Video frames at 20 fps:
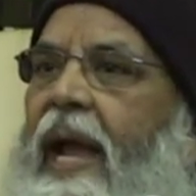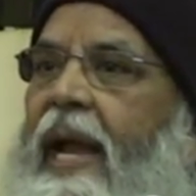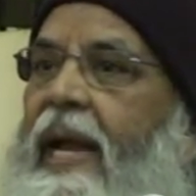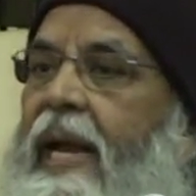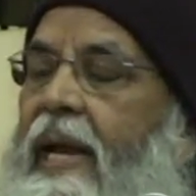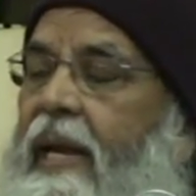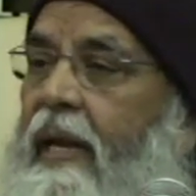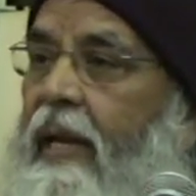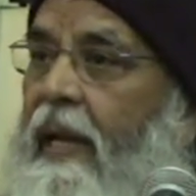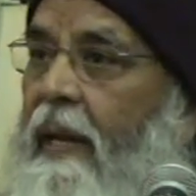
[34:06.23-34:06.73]

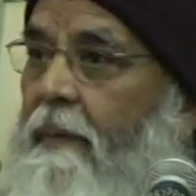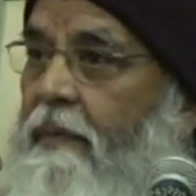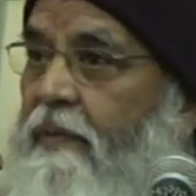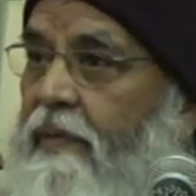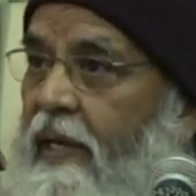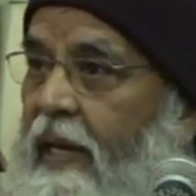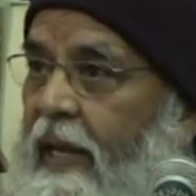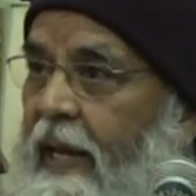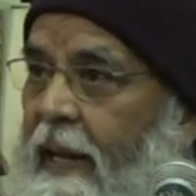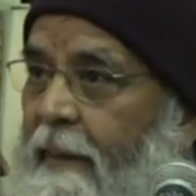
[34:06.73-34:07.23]
In deep
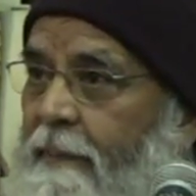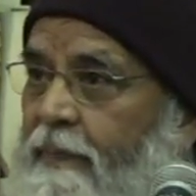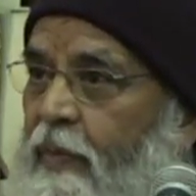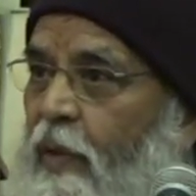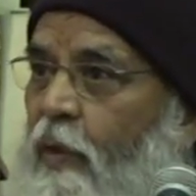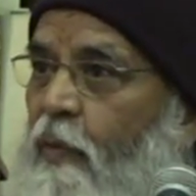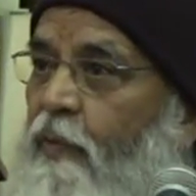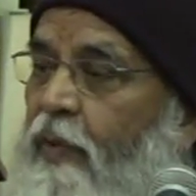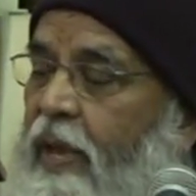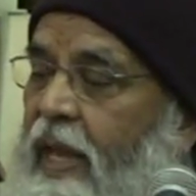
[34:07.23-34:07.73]

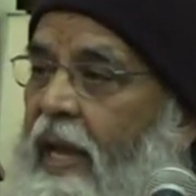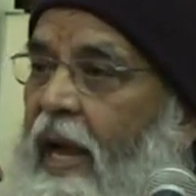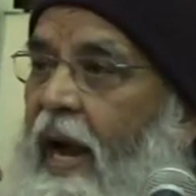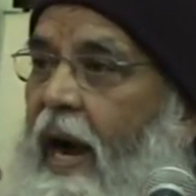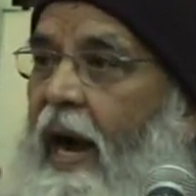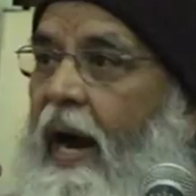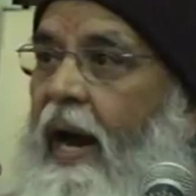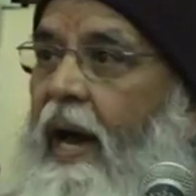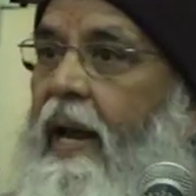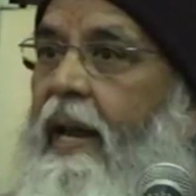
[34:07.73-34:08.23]
sleep, we
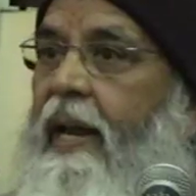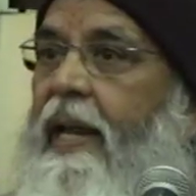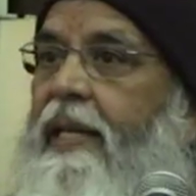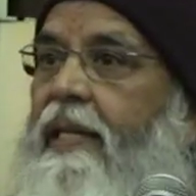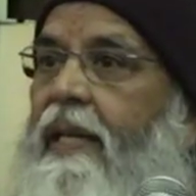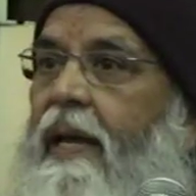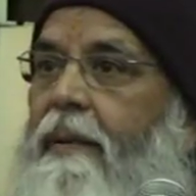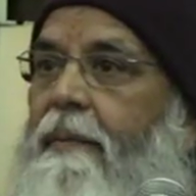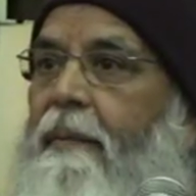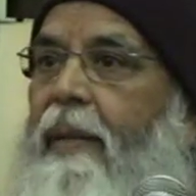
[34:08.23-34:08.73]
are
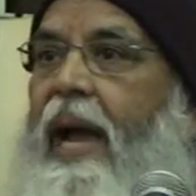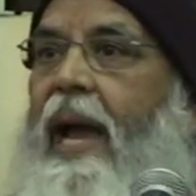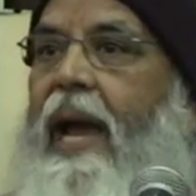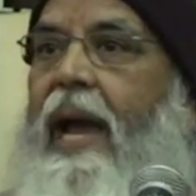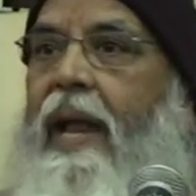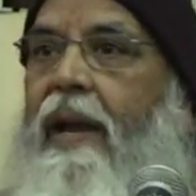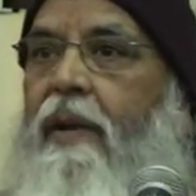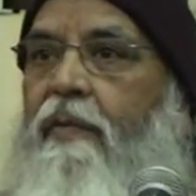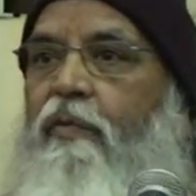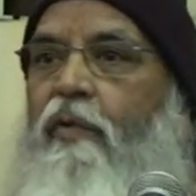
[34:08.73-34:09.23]
neither
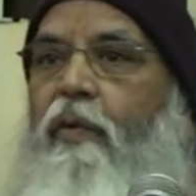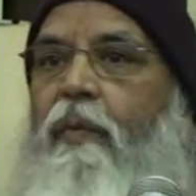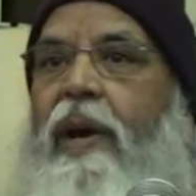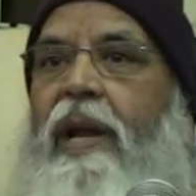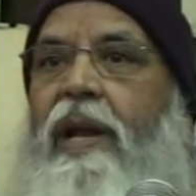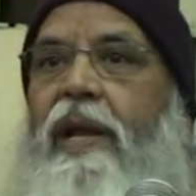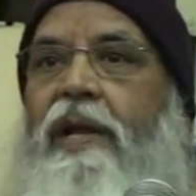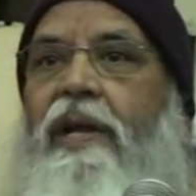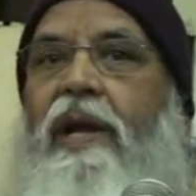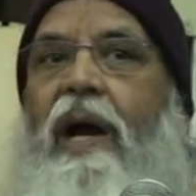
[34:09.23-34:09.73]
man,
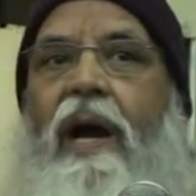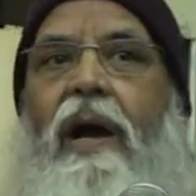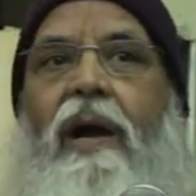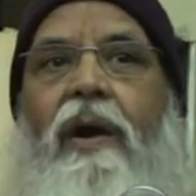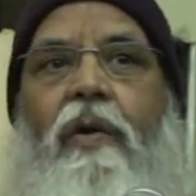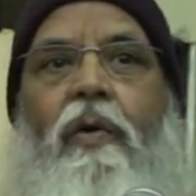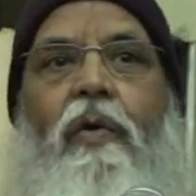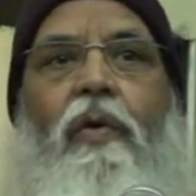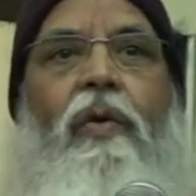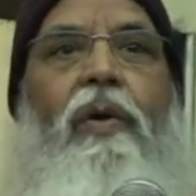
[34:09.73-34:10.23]
woman,
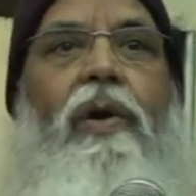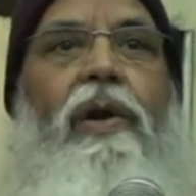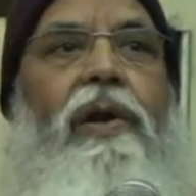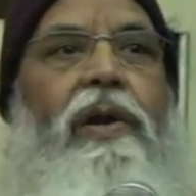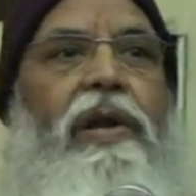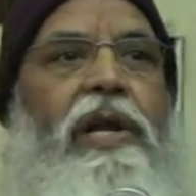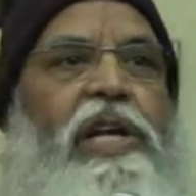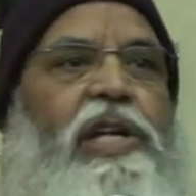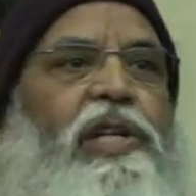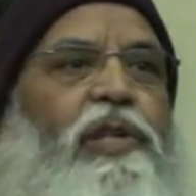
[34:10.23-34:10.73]
young,
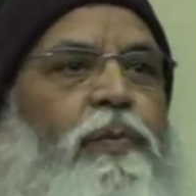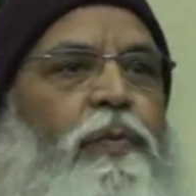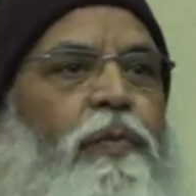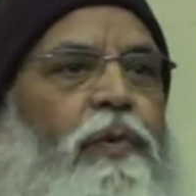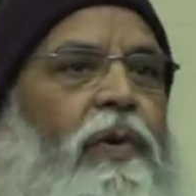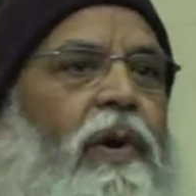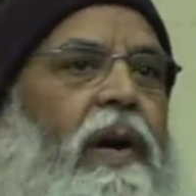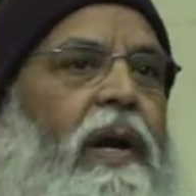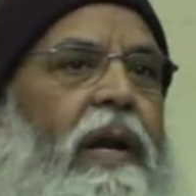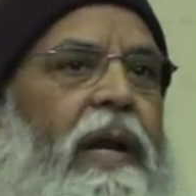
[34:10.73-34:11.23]
old, rich,
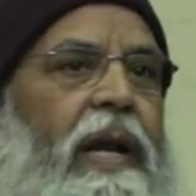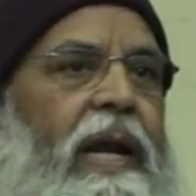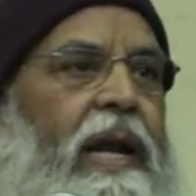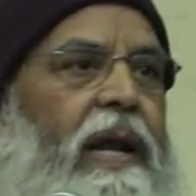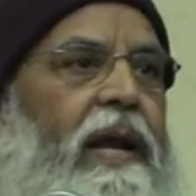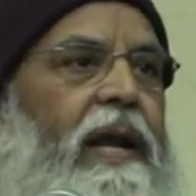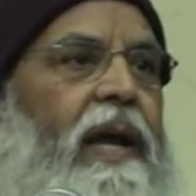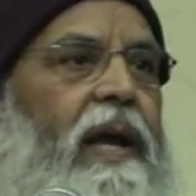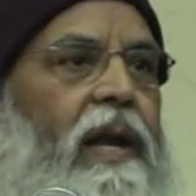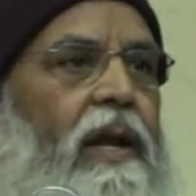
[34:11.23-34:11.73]
poor,
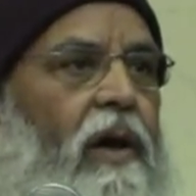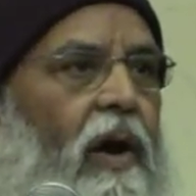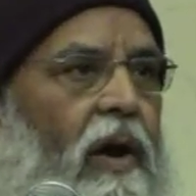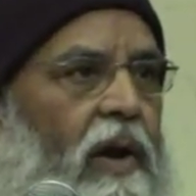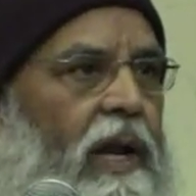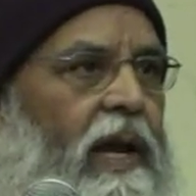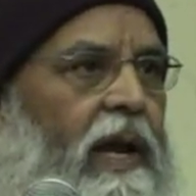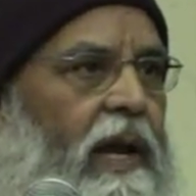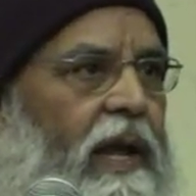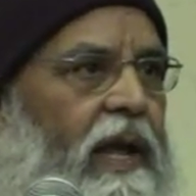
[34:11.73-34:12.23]
Indian,
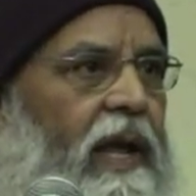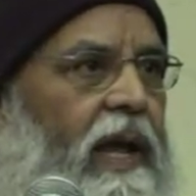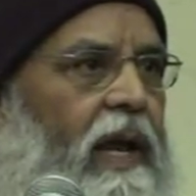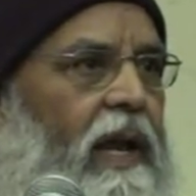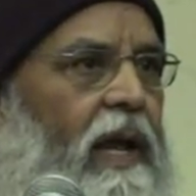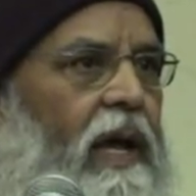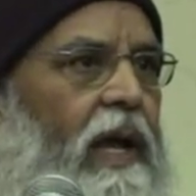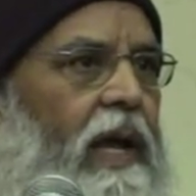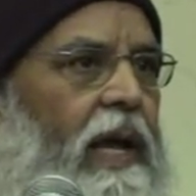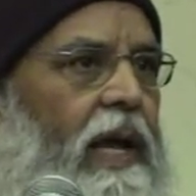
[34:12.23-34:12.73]
non
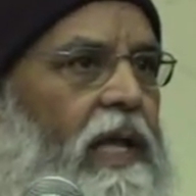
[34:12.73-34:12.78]
Indian,